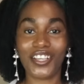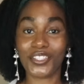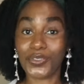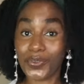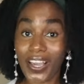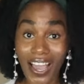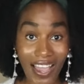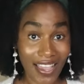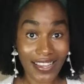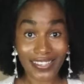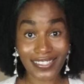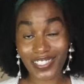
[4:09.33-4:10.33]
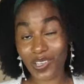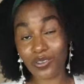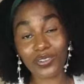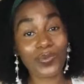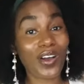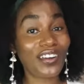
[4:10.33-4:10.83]
You guys,
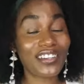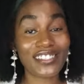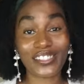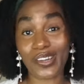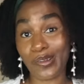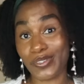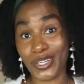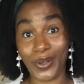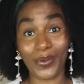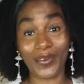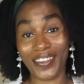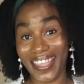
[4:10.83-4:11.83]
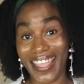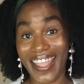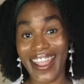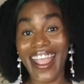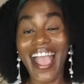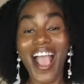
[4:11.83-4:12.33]
okra water is no joke,
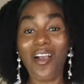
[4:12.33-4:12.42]
okay?